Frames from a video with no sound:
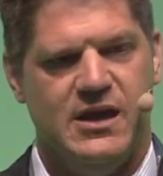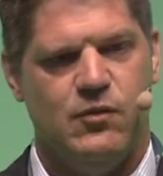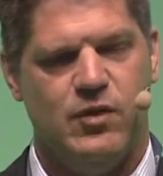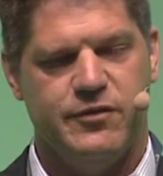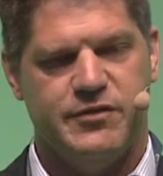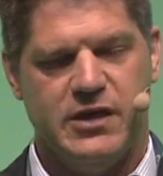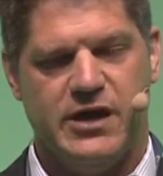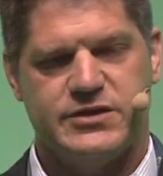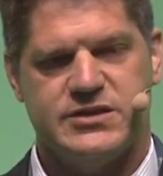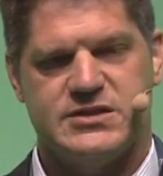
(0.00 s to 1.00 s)
one of the
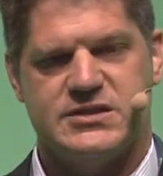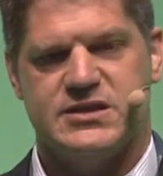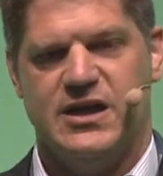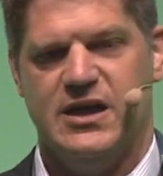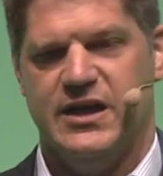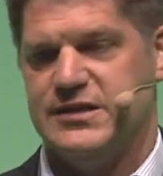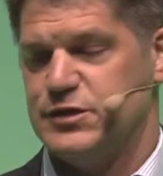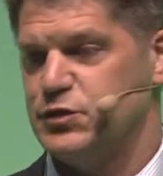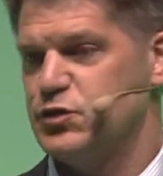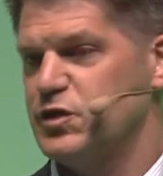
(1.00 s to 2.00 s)
largest
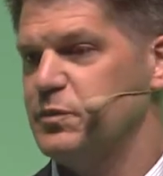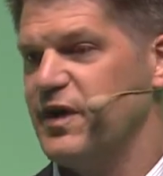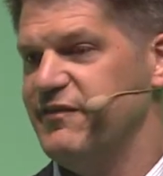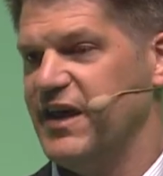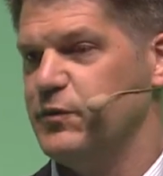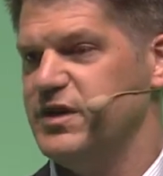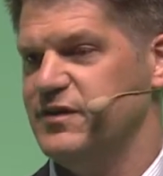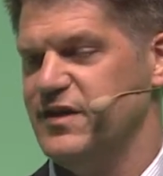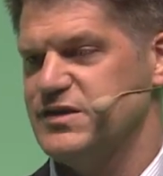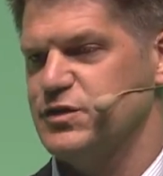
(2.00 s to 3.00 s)
institutional private equity
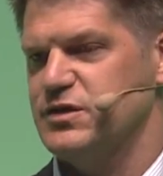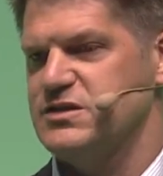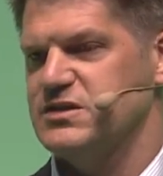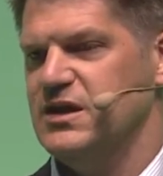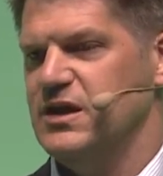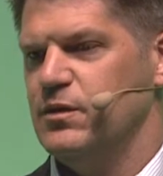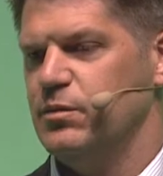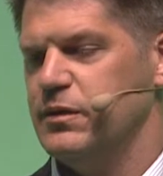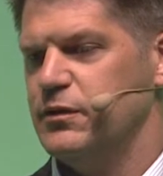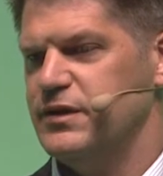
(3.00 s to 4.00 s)
investors
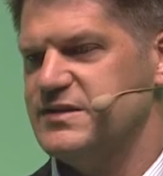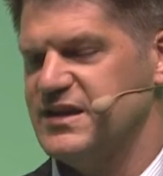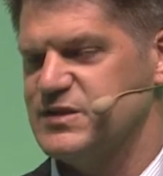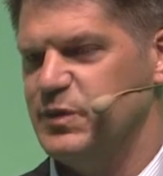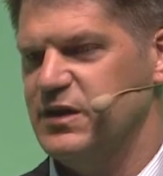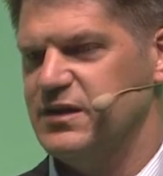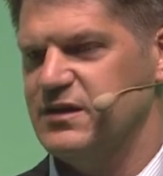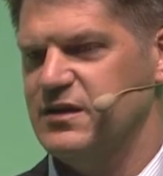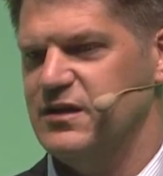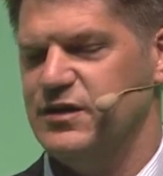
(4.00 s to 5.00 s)
with $36
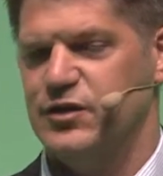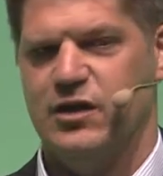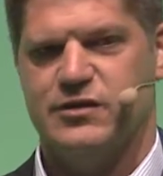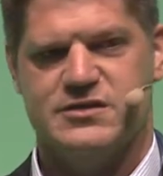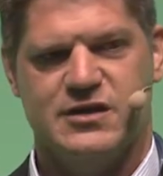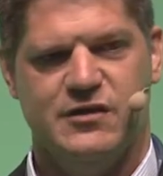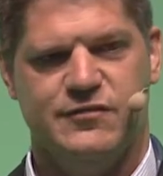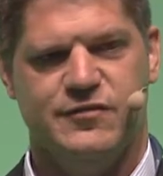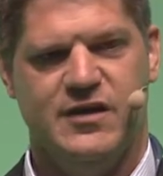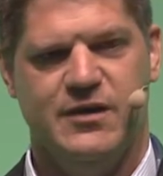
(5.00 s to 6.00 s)
billion of
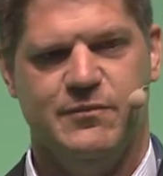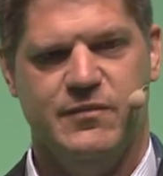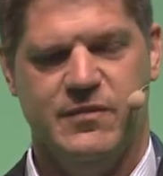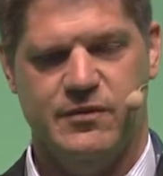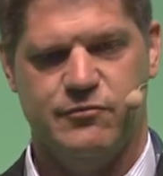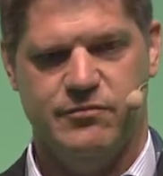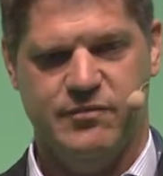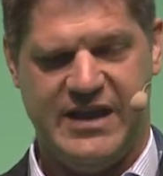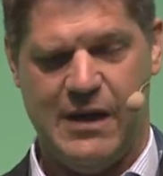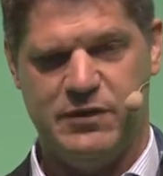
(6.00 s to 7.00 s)

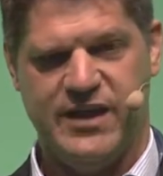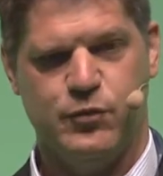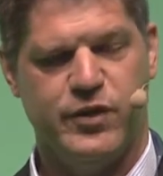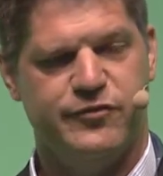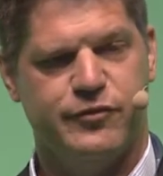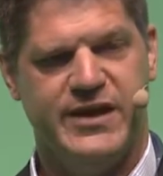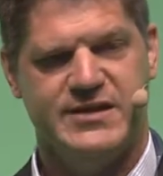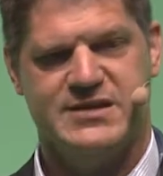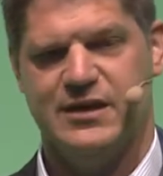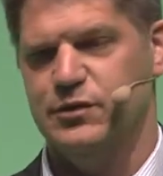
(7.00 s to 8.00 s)
capital that we've
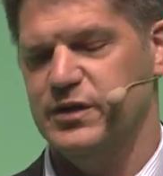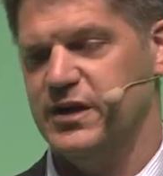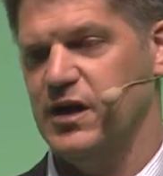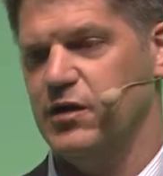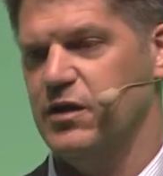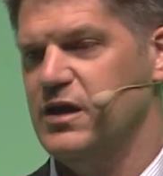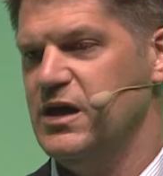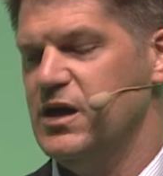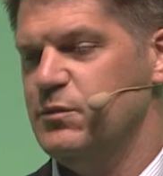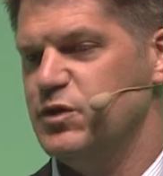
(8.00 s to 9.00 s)
raised, including our
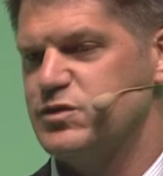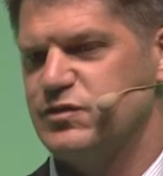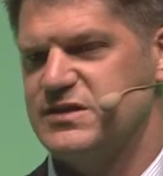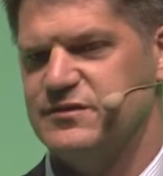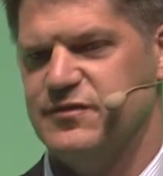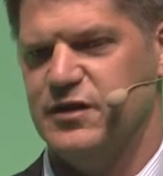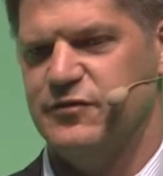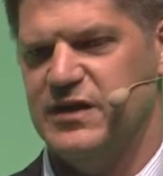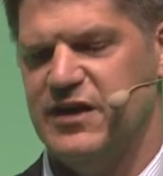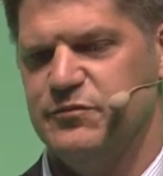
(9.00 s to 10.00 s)
most recent fund of
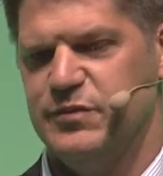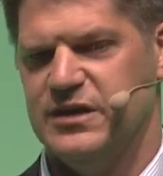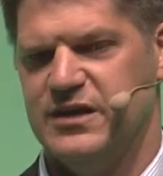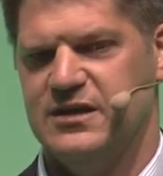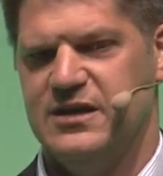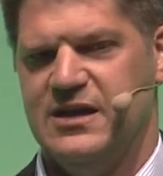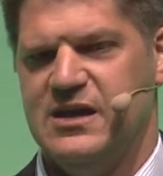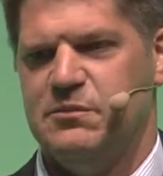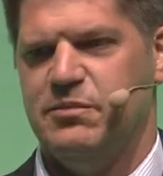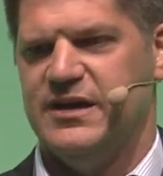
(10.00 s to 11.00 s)
$11 billion.
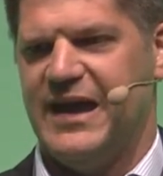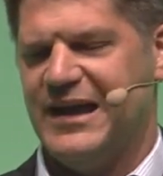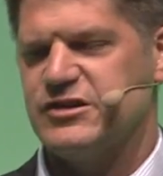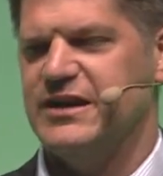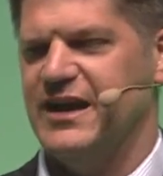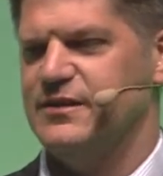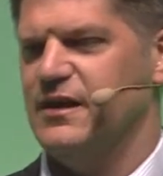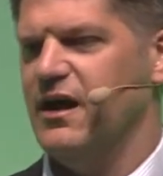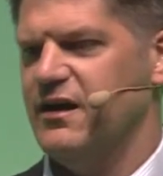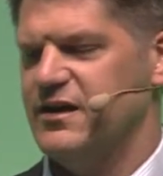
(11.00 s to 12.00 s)
But actually, at the
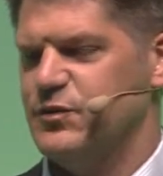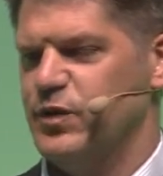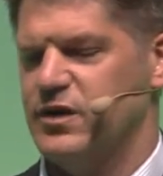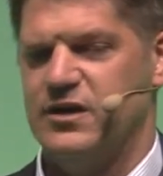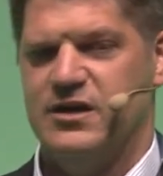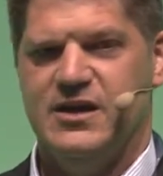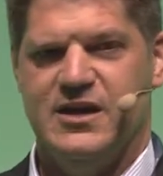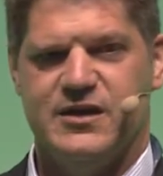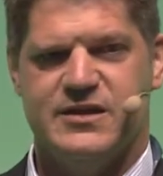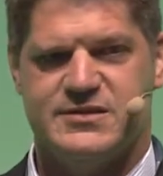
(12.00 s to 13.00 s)
heart, we are
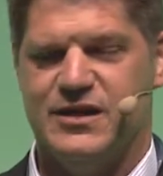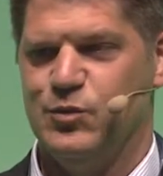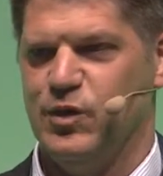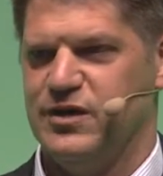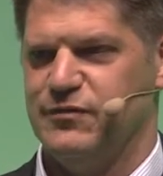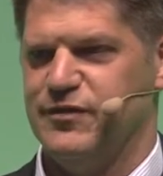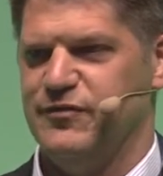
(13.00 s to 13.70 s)
still one of the